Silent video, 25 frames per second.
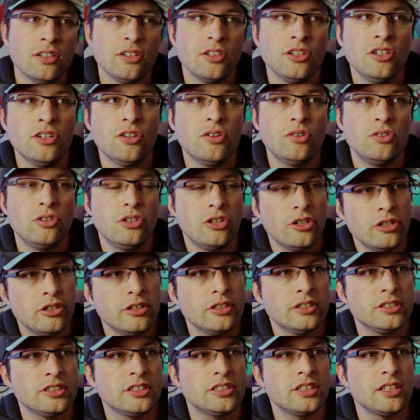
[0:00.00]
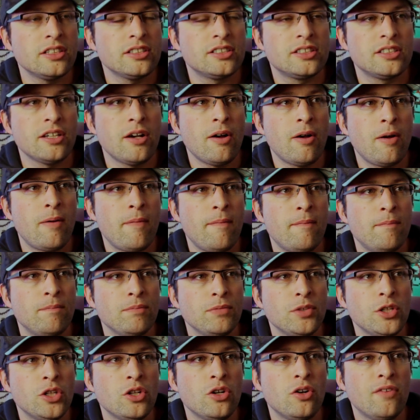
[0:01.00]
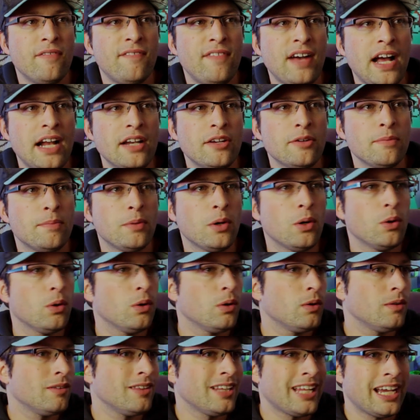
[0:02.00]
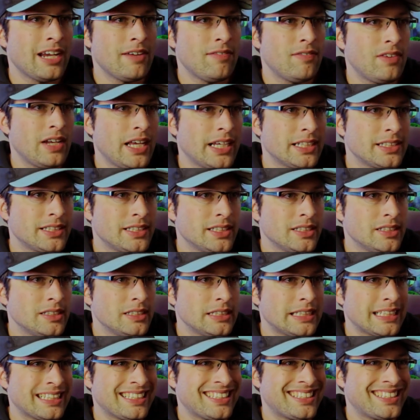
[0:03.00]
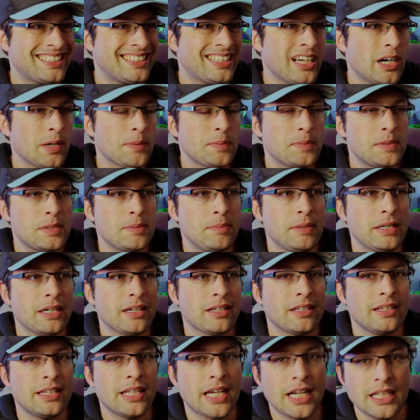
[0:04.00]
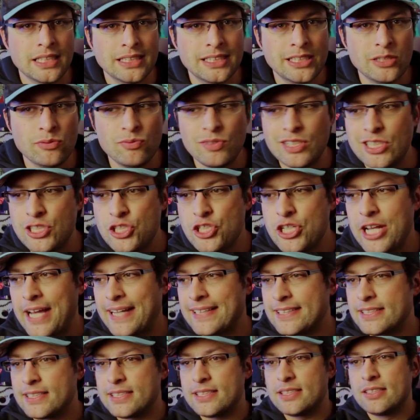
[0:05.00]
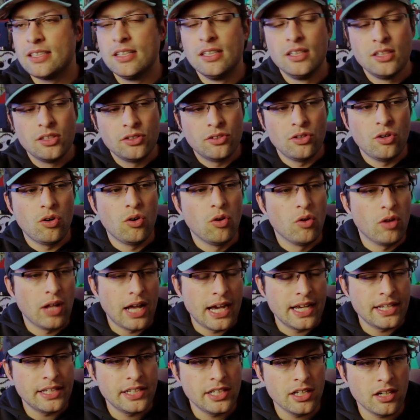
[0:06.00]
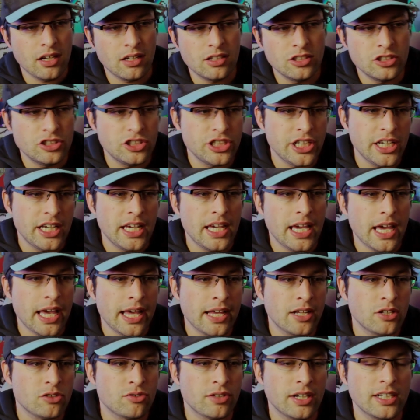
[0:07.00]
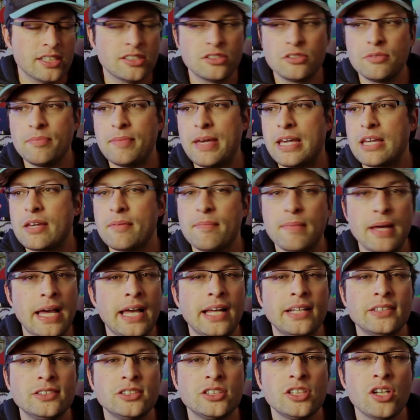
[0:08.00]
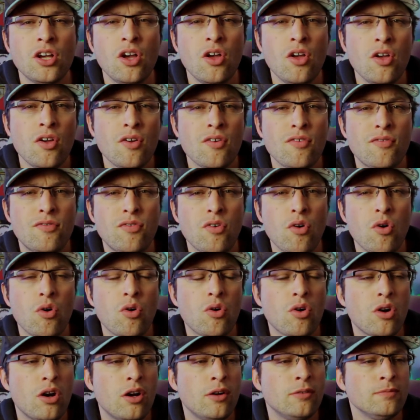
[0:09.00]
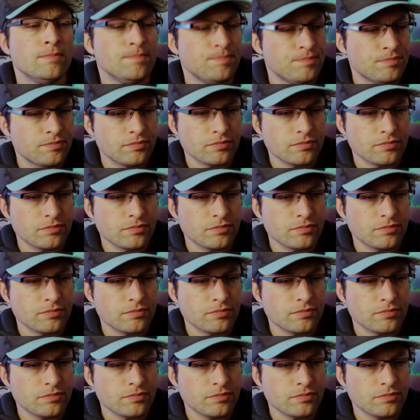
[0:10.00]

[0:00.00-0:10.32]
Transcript: you know, learns some, you know, valuable life lessons and stops being a Nazi, rejects the whole ideology, and tries to make amends for